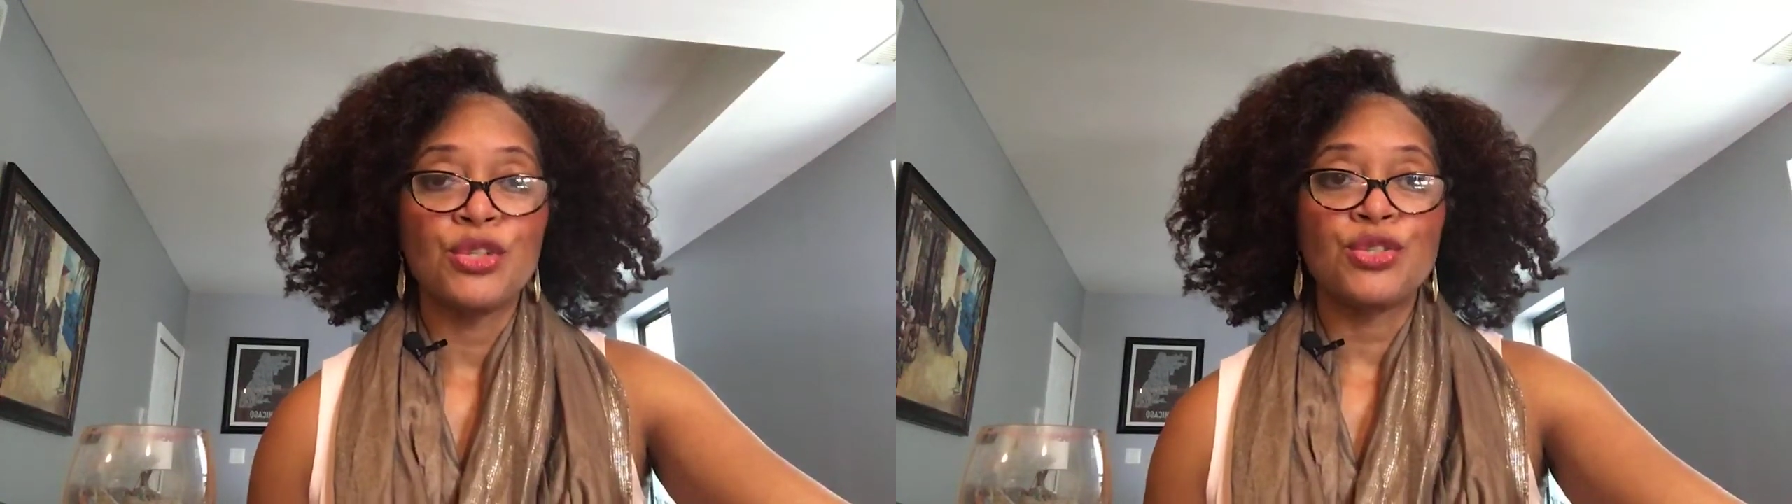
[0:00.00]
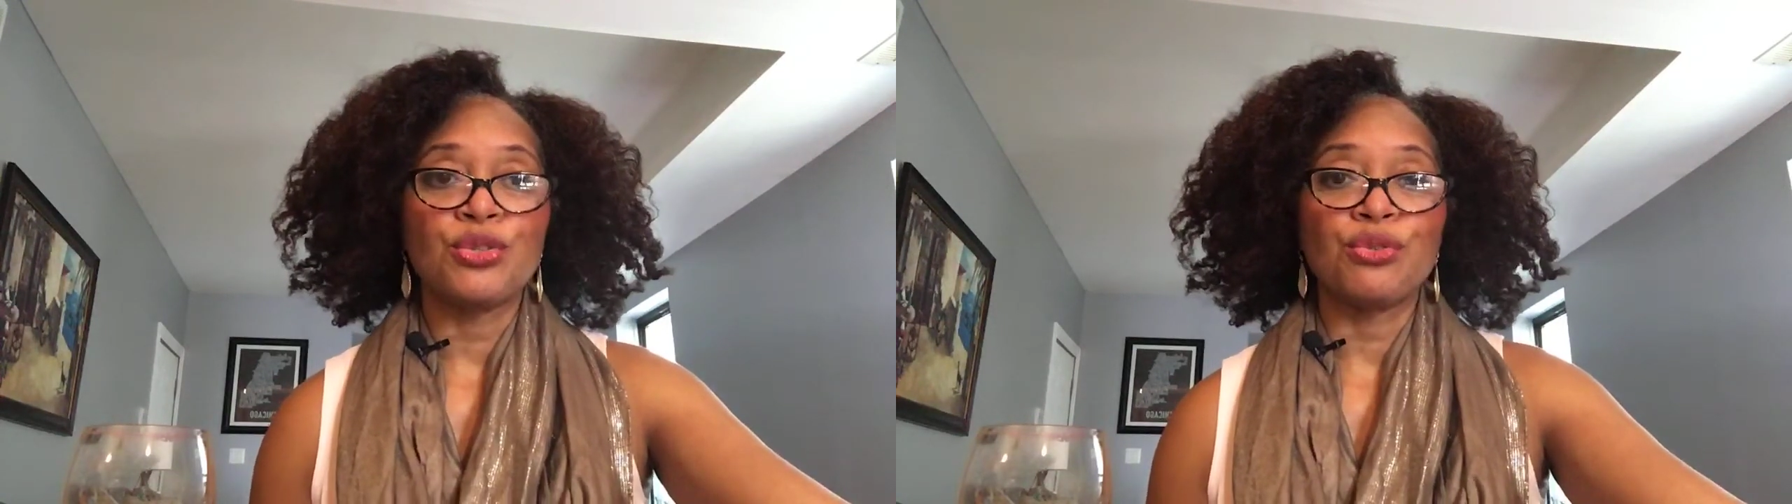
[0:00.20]

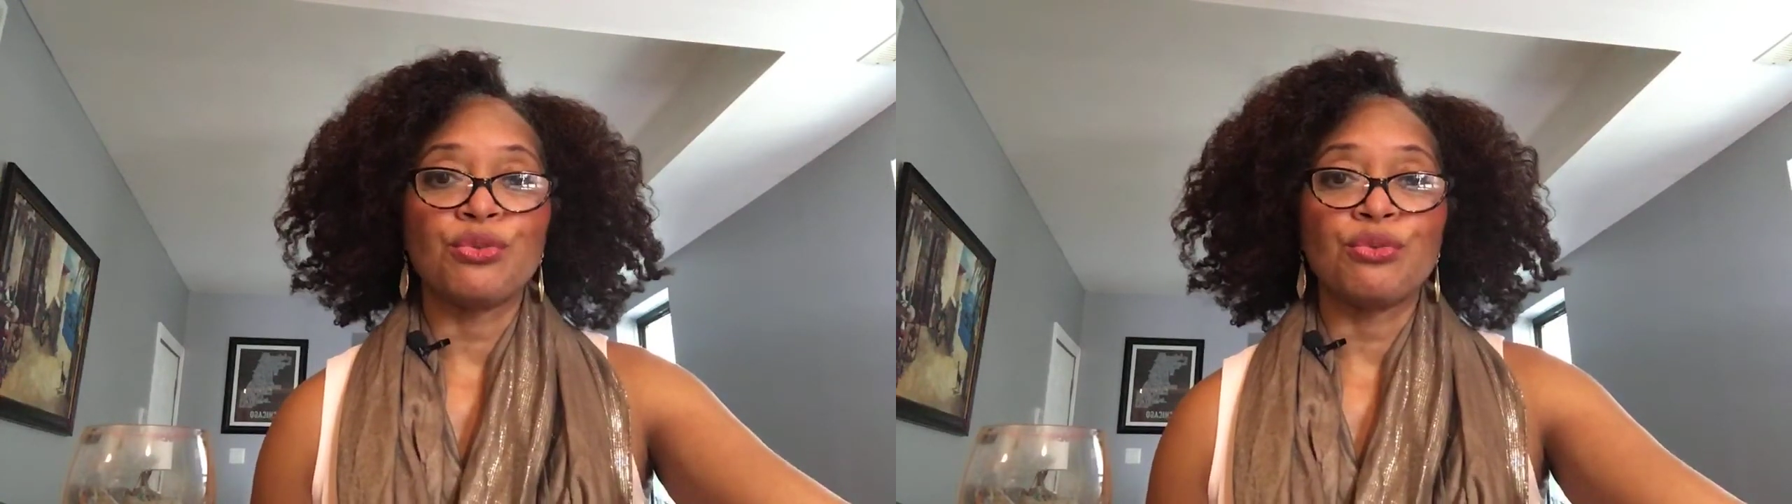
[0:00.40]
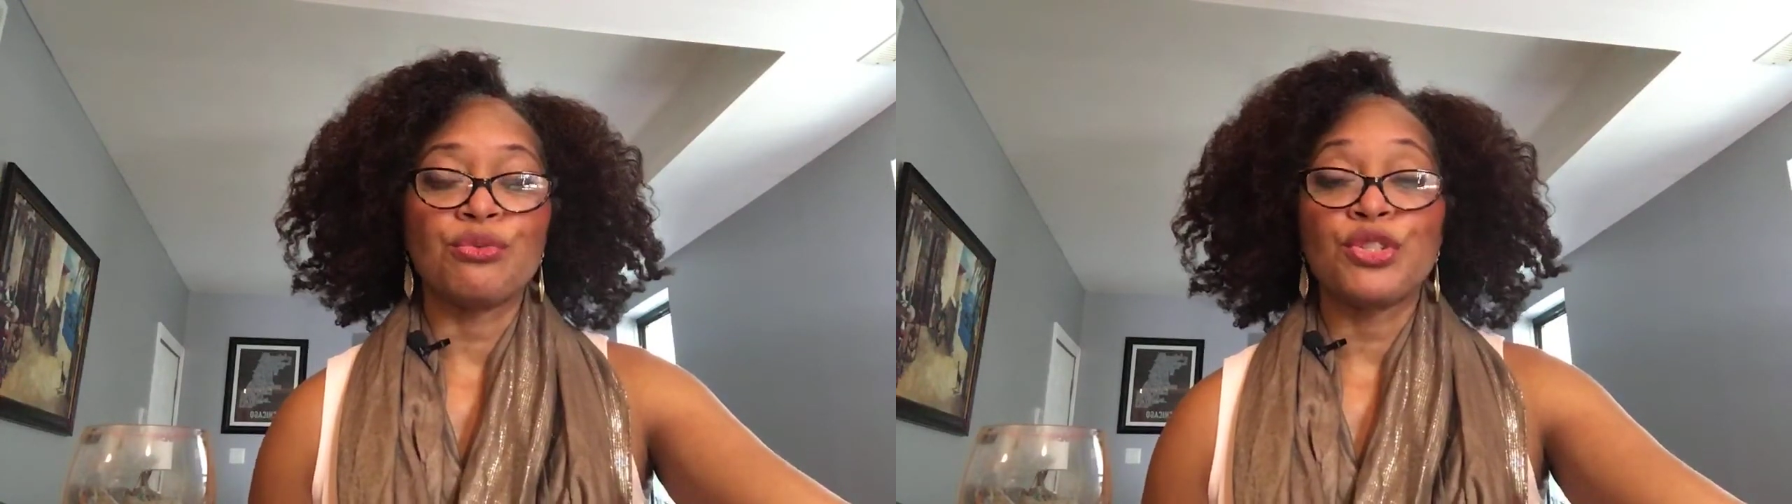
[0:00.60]

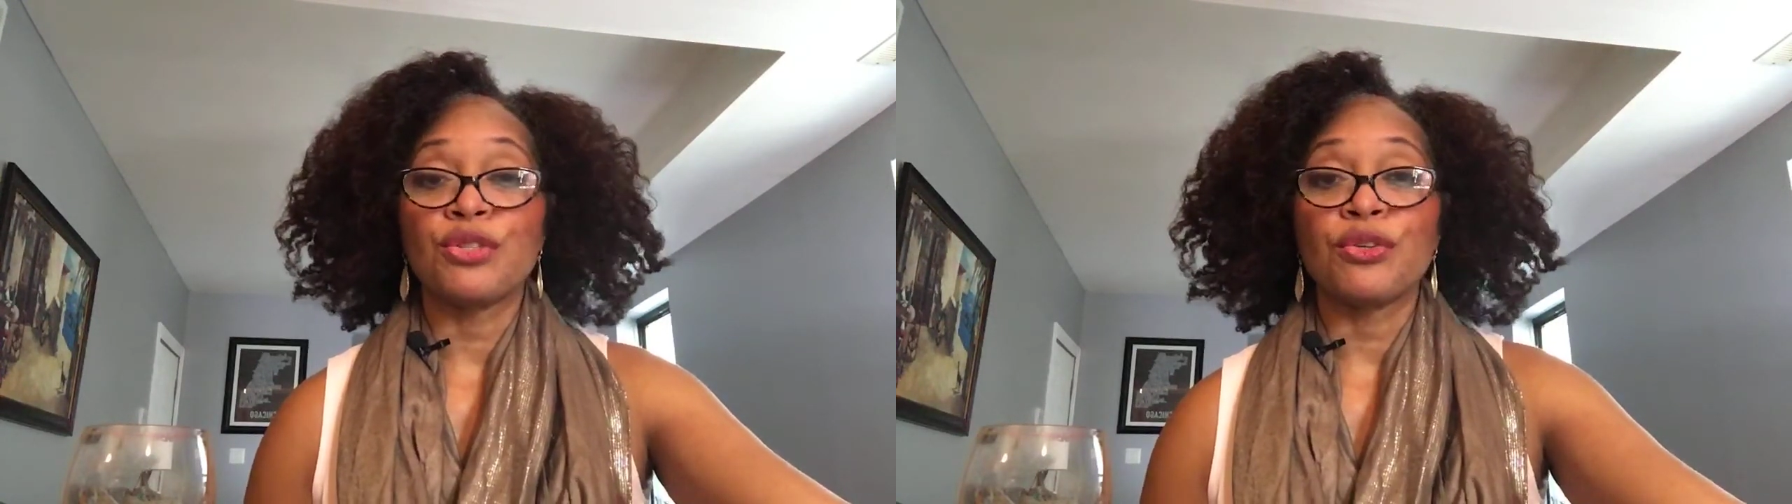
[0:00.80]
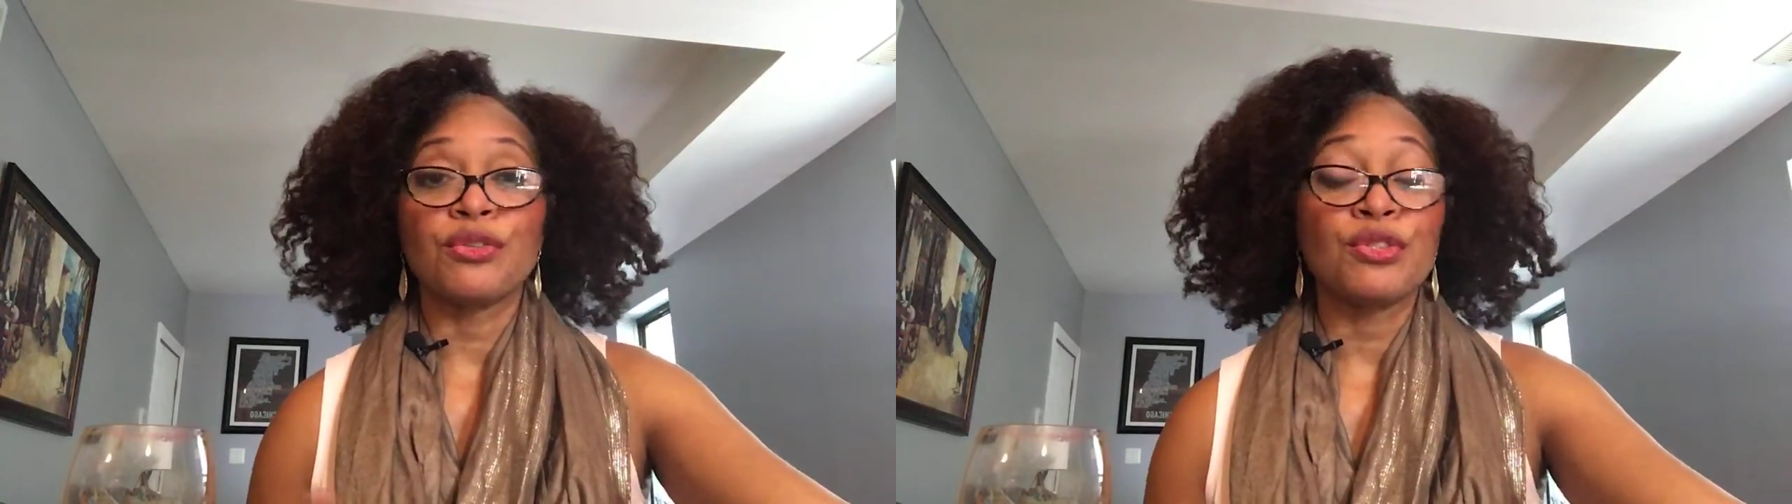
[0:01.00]
to
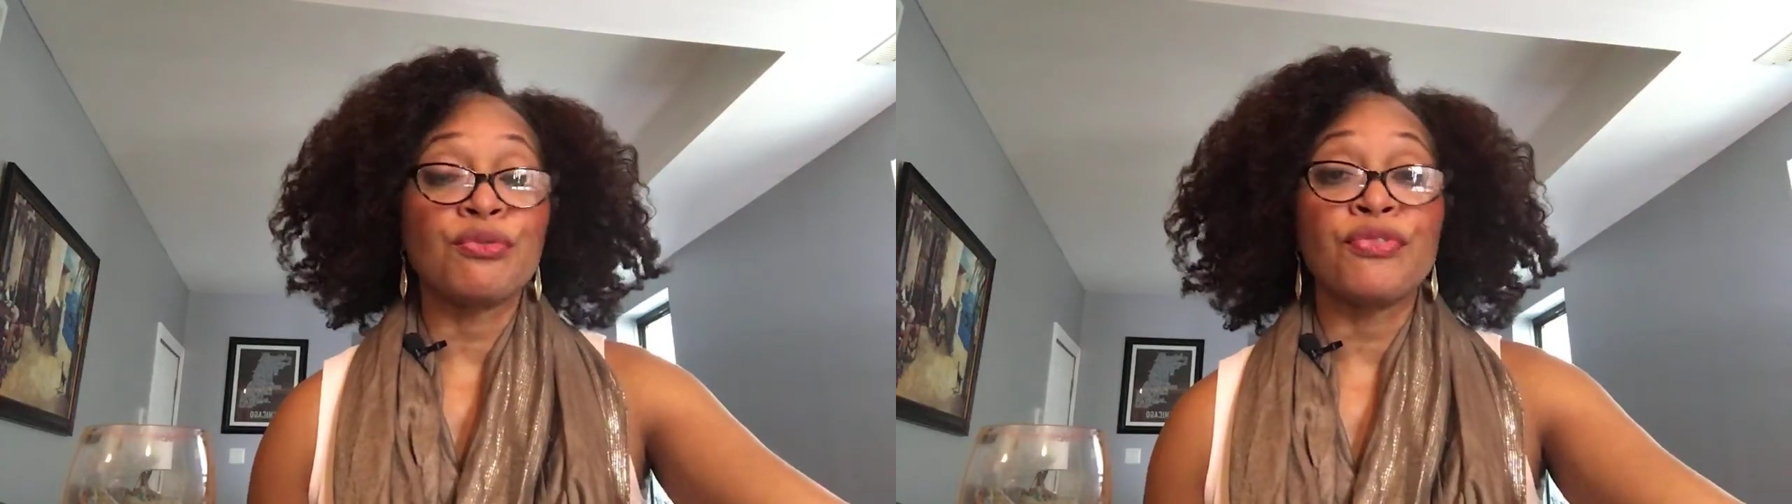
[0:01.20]
to, to